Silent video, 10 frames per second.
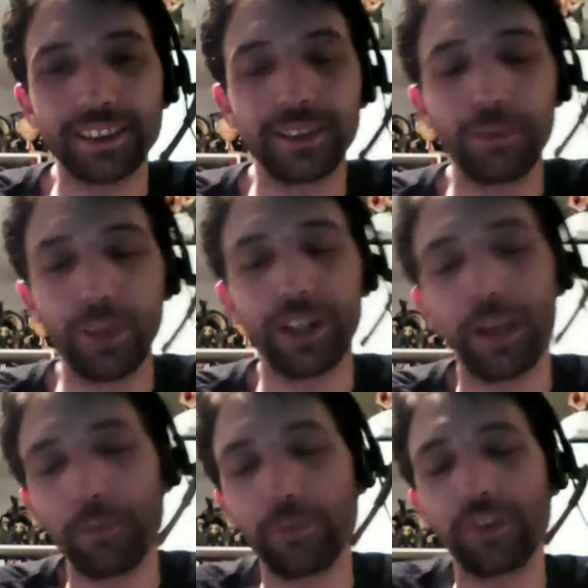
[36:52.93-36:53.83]
but
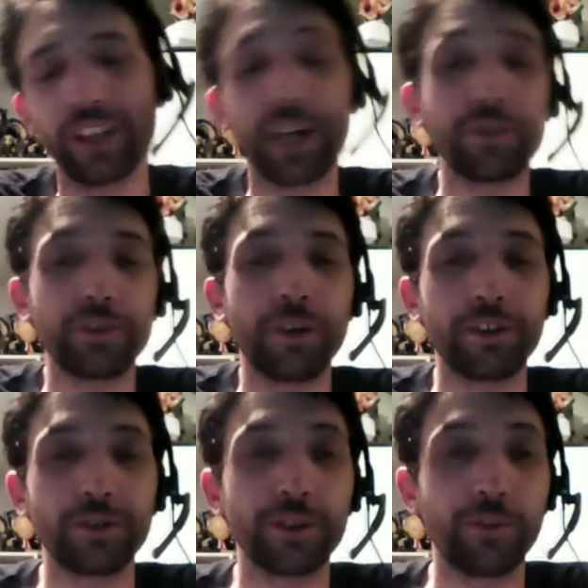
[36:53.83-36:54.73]
yeah, so Captain
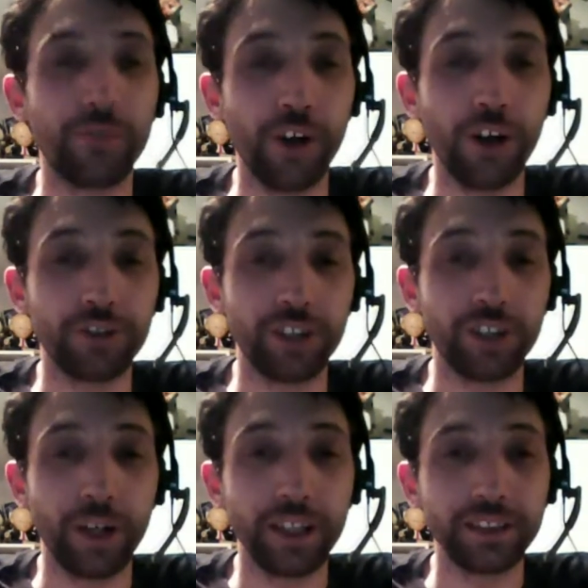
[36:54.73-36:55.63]
America will come first
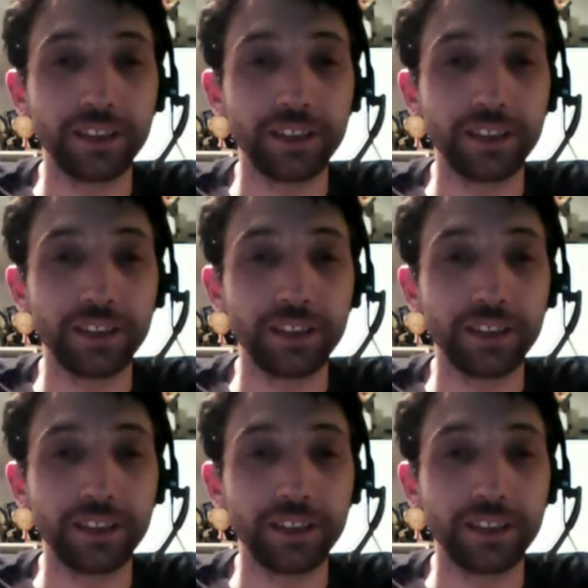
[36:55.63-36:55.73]
anyway.